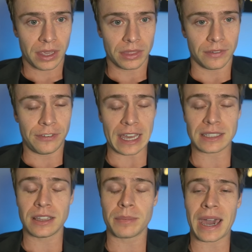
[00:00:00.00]
The
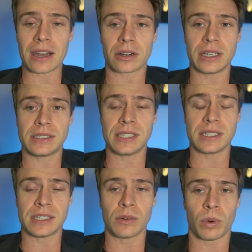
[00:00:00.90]
fact of the matter is
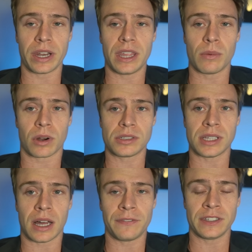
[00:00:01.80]
he is in one of the worst
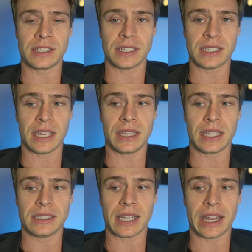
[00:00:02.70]
offenses in
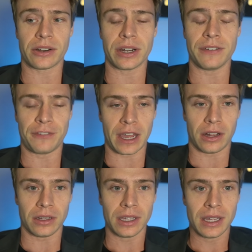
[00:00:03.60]
the entire
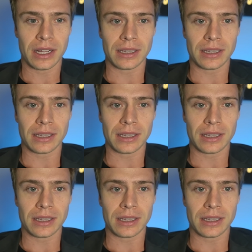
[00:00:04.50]
NFL.